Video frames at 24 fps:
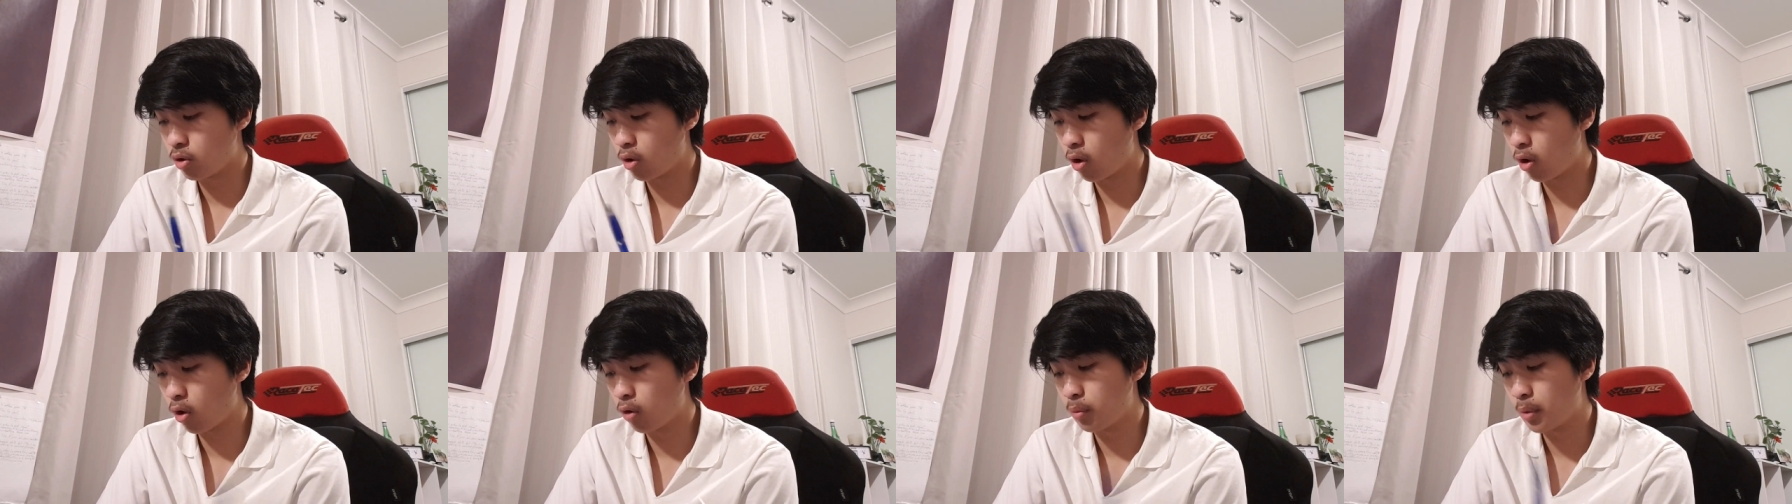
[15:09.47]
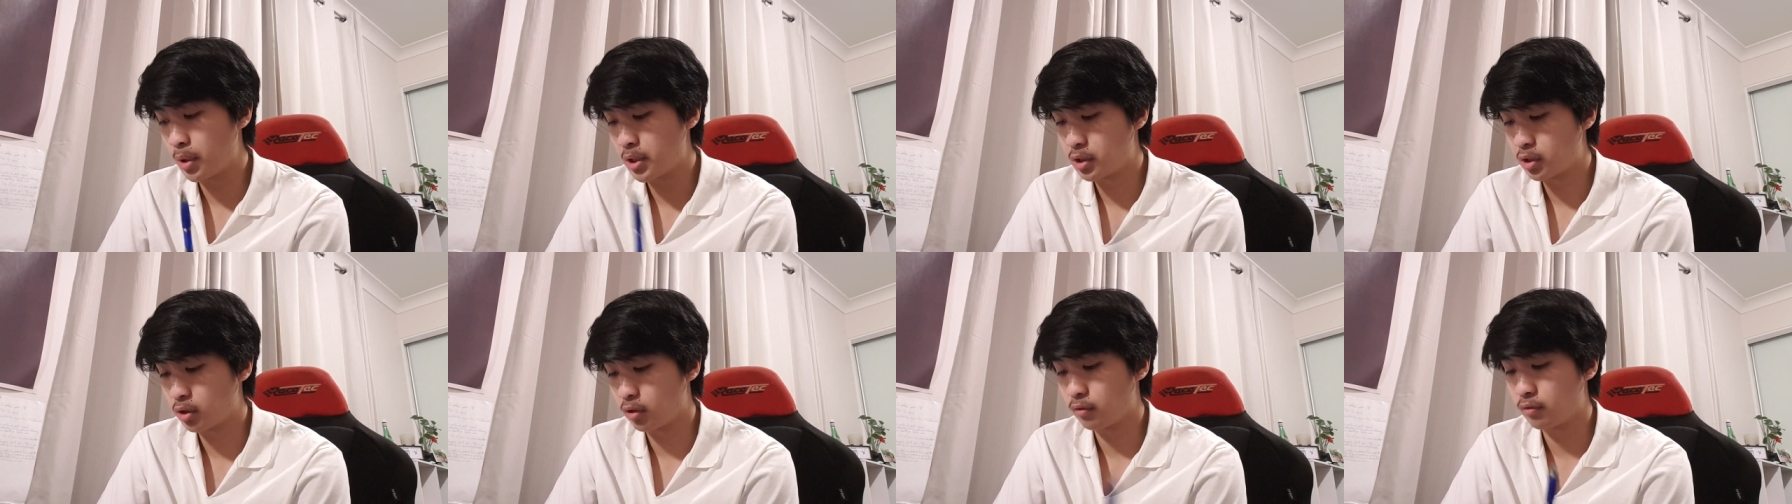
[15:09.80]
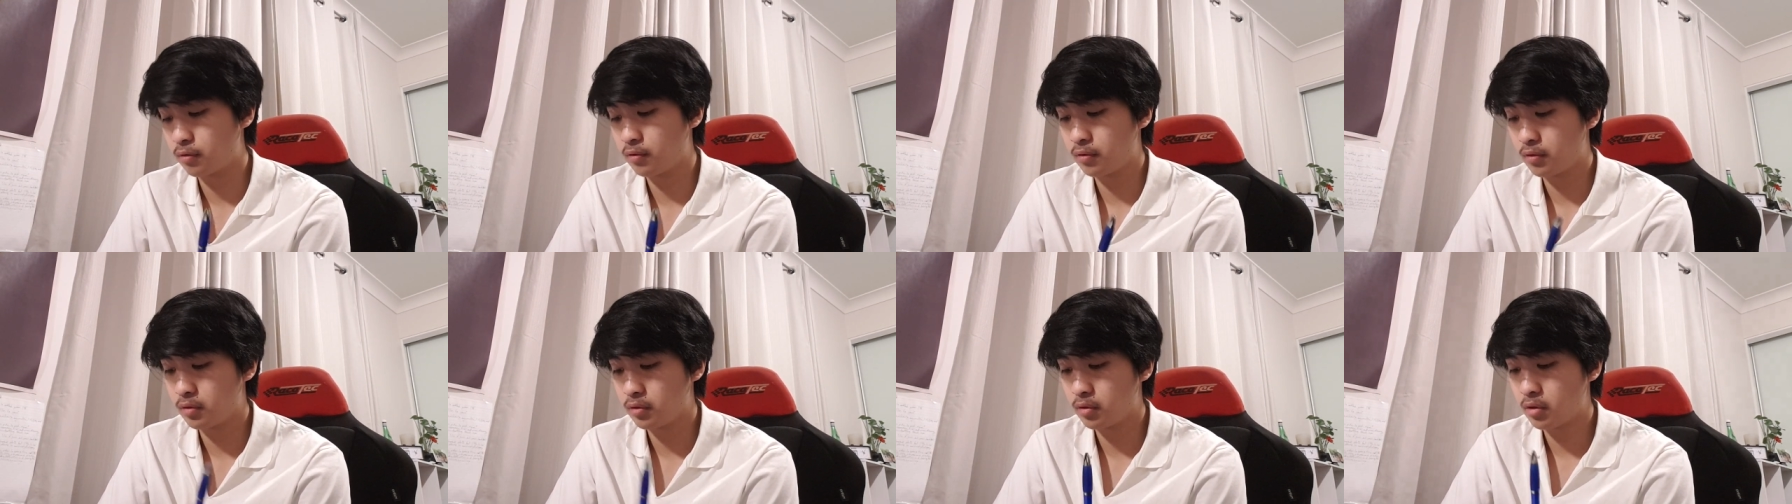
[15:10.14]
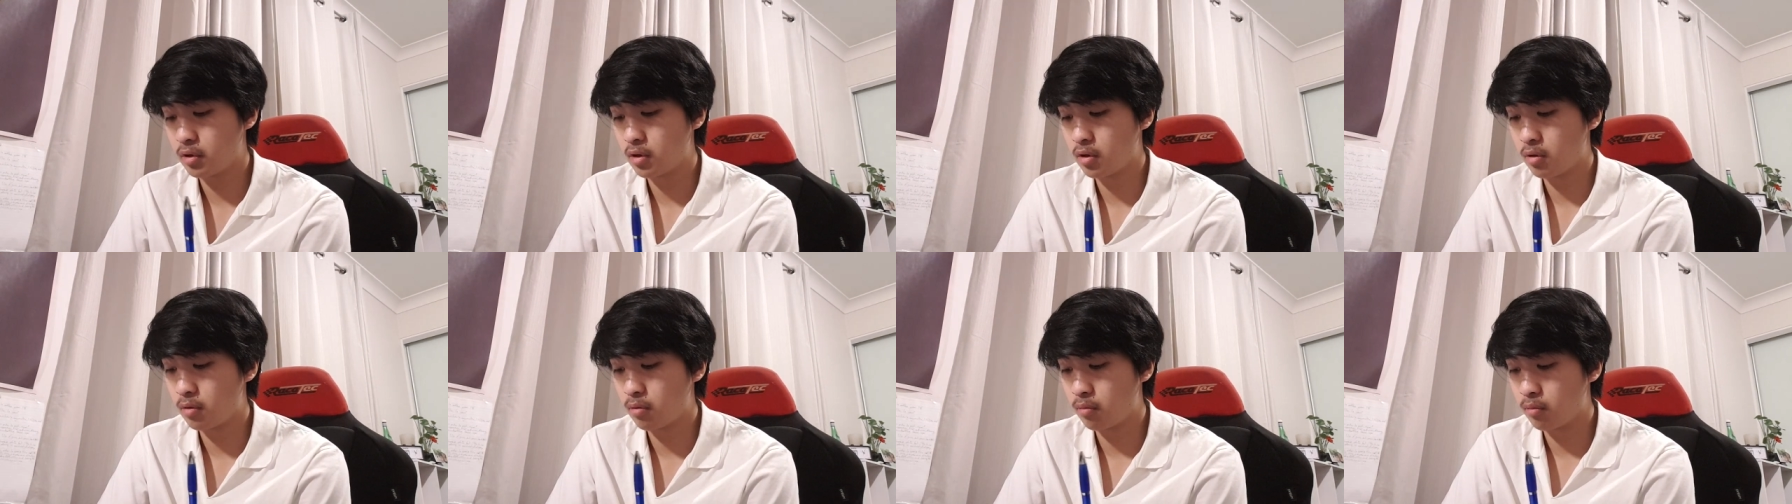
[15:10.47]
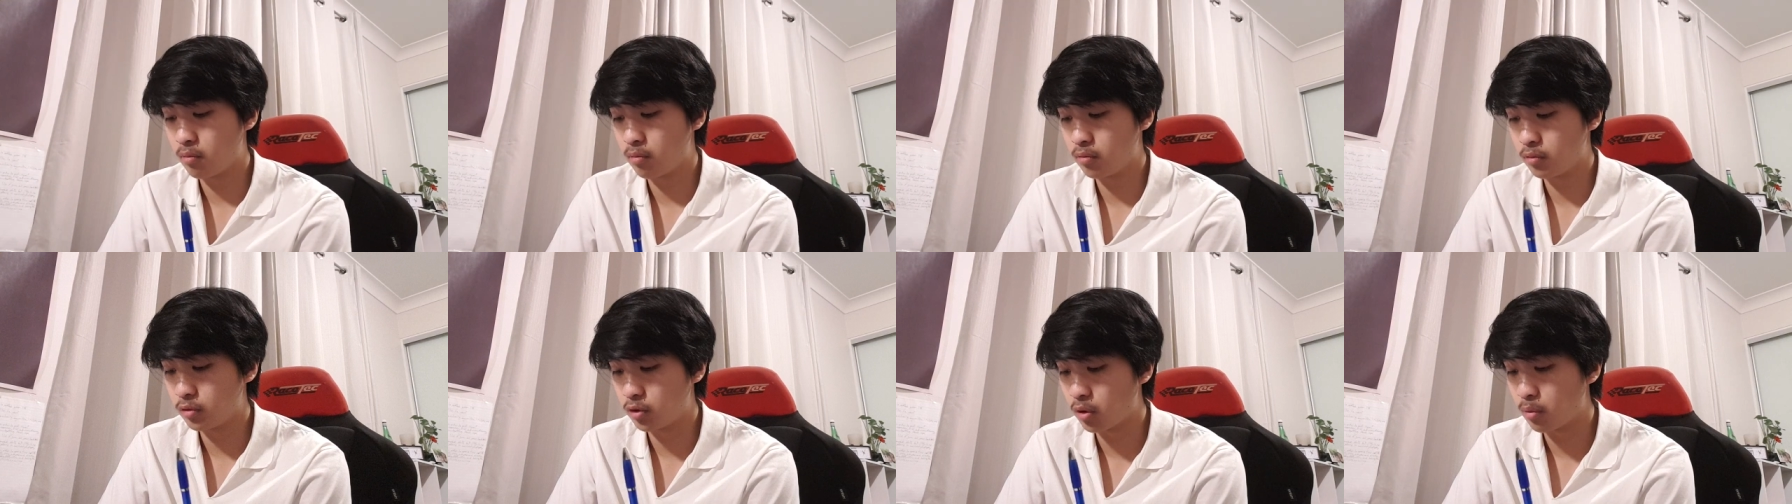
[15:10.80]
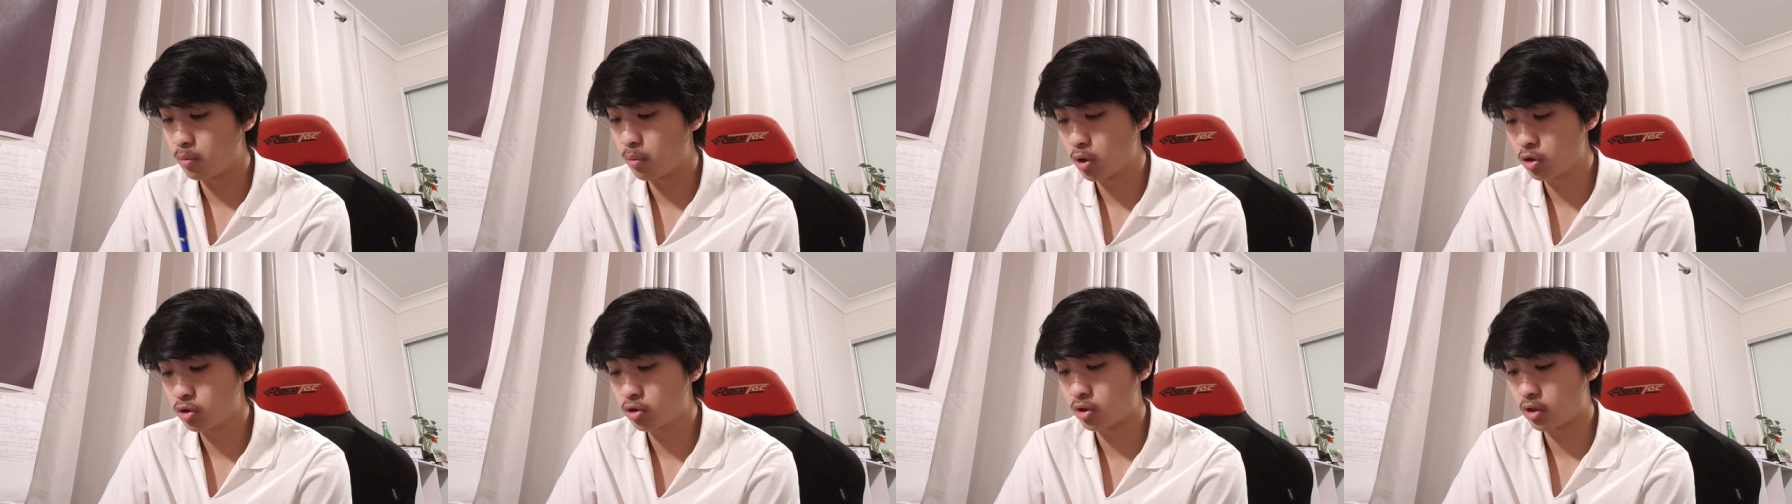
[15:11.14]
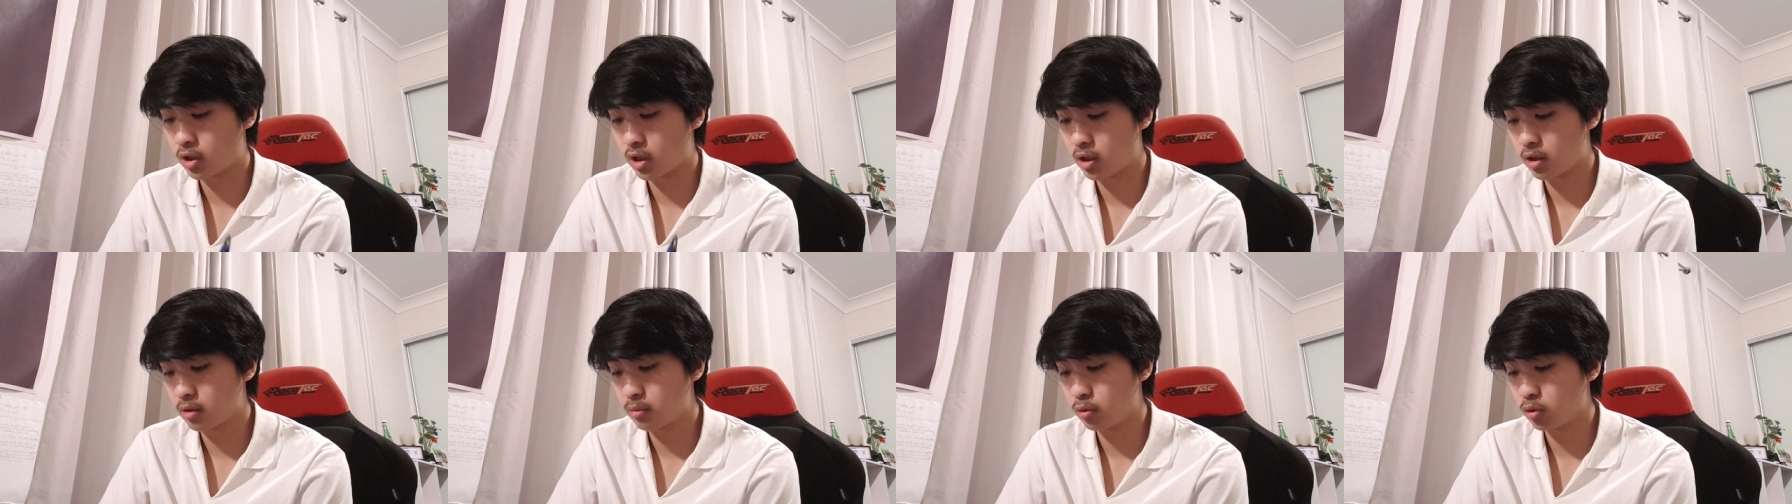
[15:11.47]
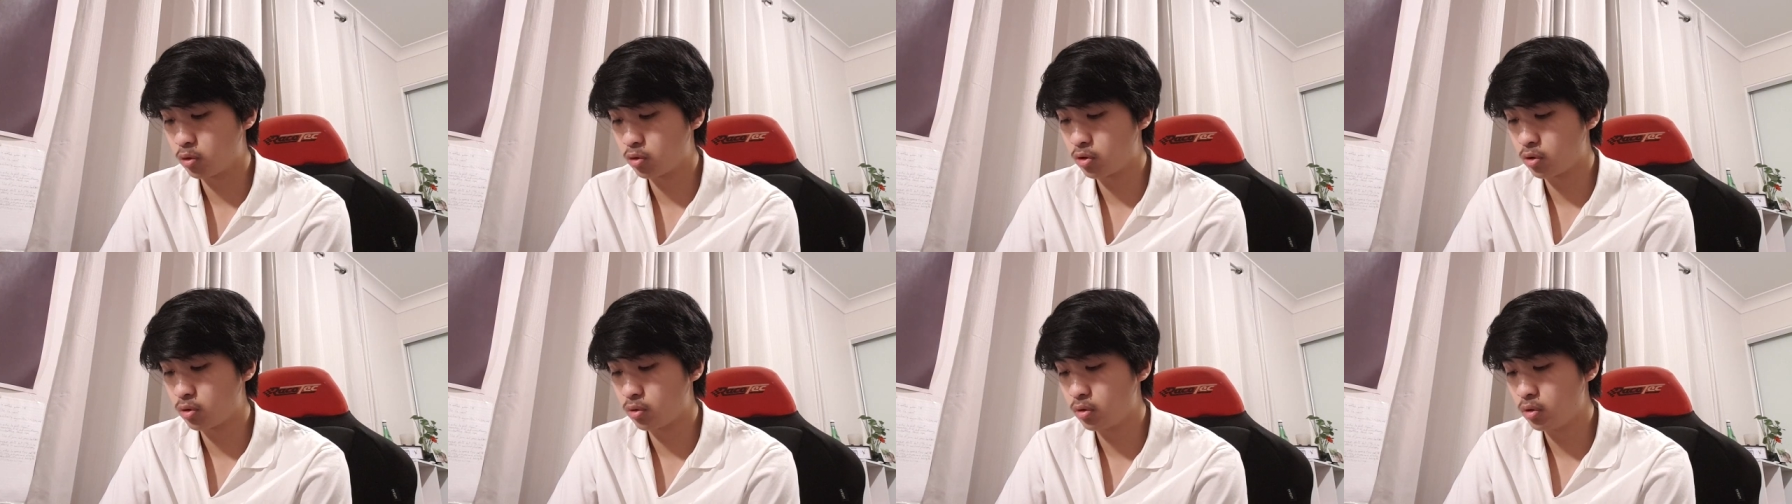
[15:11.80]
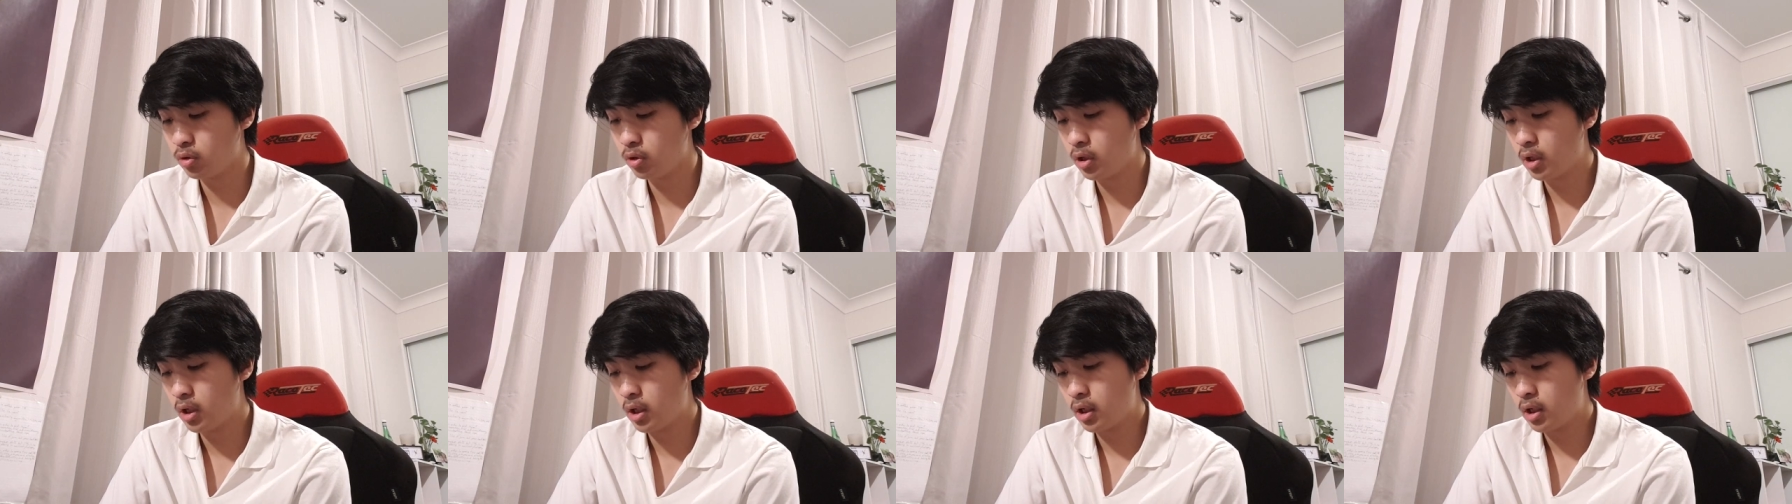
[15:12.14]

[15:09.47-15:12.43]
hold myself most accountable to,